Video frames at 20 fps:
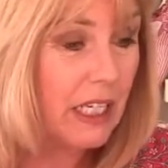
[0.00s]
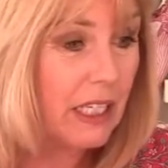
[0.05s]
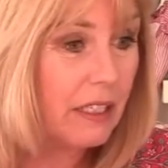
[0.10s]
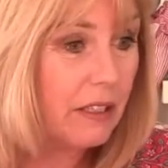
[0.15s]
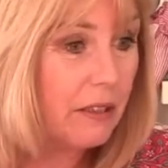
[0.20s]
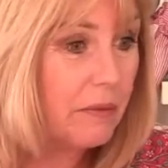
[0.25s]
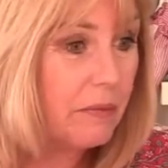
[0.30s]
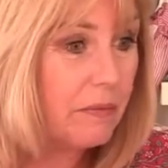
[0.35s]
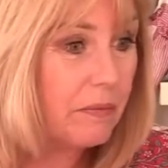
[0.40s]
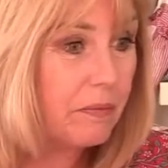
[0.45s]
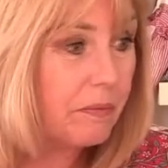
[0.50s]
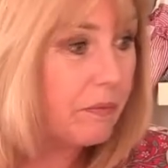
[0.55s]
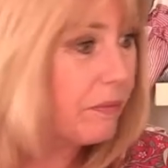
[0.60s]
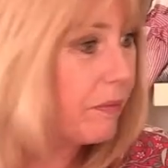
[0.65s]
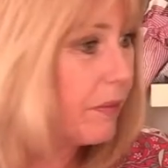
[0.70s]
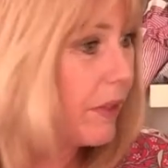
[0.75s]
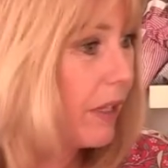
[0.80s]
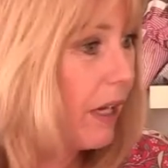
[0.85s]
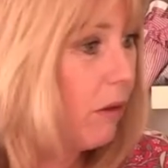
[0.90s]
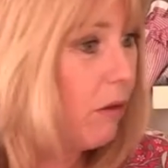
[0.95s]
Um,
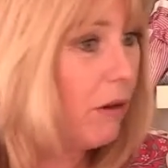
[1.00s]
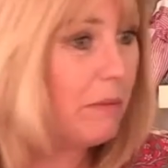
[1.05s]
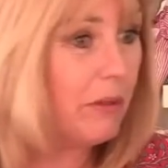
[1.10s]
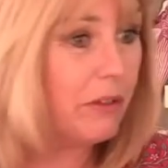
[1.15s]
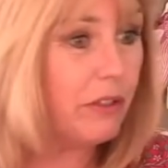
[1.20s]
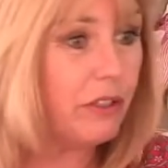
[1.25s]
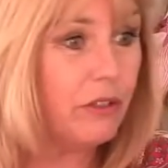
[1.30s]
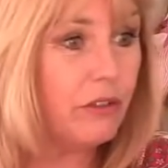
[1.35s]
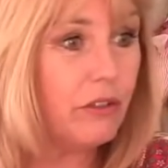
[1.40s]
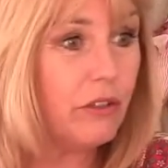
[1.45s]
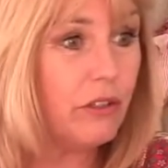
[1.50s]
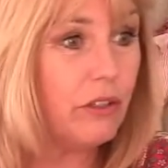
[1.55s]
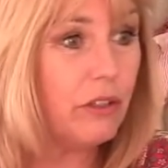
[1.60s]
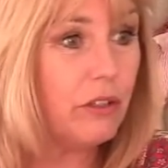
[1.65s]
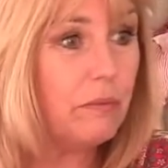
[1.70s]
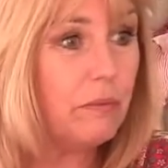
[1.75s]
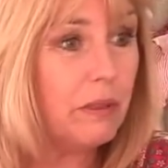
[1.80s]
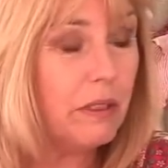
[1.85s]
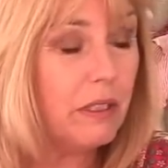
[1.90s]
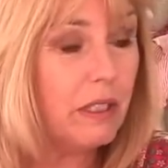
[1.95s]
oh, I'm on
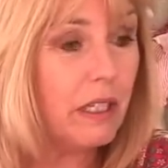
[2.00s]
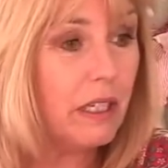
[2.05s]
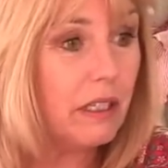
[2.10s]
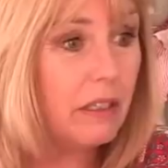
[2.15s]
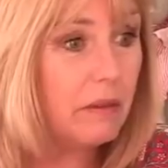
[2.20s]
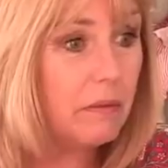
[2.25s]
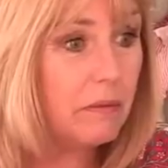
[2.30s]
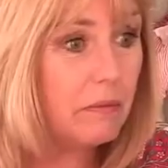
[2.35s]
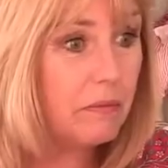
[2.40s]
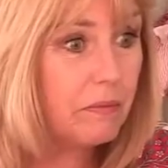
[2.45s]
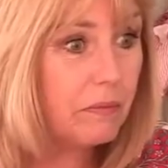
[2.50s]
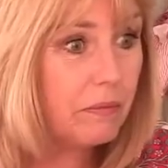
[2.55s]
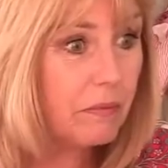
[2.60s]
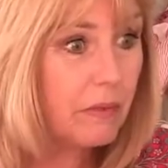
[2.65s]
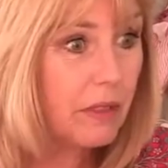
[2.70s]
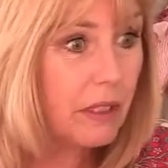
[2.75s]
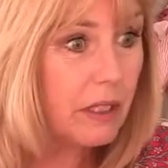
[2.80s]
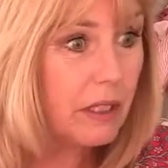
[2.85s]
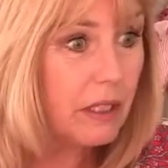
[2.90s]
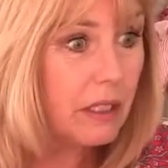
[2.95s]
YouTube. Um,
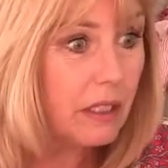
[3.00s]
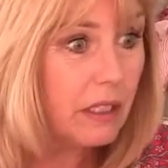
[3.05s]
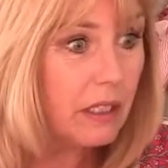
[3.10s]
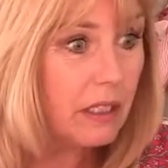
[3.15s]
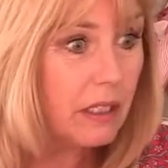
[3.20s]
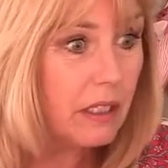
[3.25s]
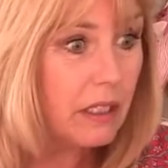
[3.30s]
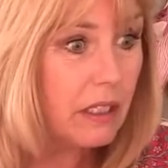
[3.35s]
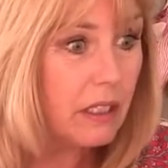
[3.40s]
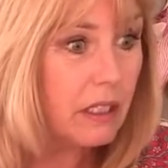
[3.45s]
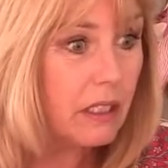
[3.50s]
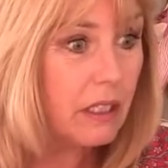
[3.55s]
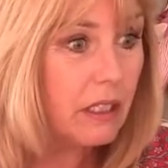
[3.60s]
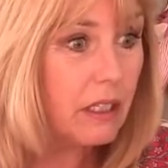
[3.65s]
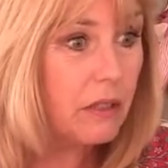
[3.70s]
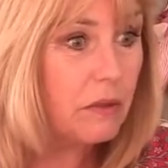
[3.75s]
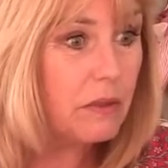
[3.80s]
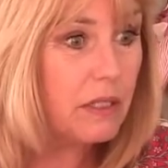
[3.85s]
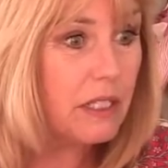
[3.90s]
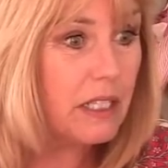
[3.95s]

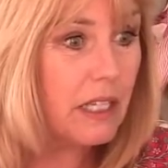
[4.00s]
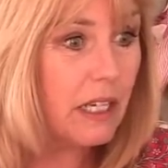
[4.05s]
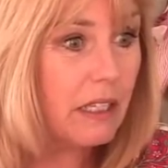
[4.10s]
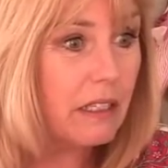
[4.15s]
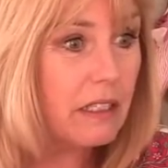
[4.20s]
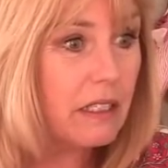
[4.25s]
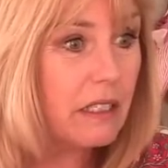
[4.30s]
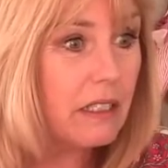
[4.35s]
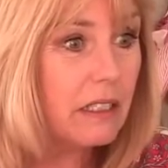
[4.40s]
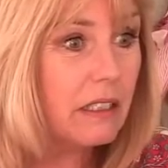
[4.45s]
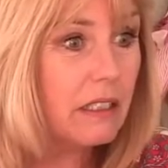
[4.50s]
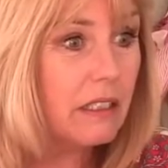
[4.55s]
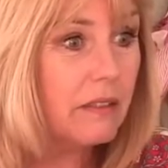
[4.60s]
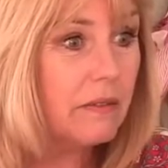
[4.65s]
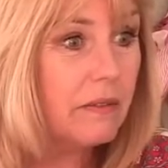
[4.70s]
who was that?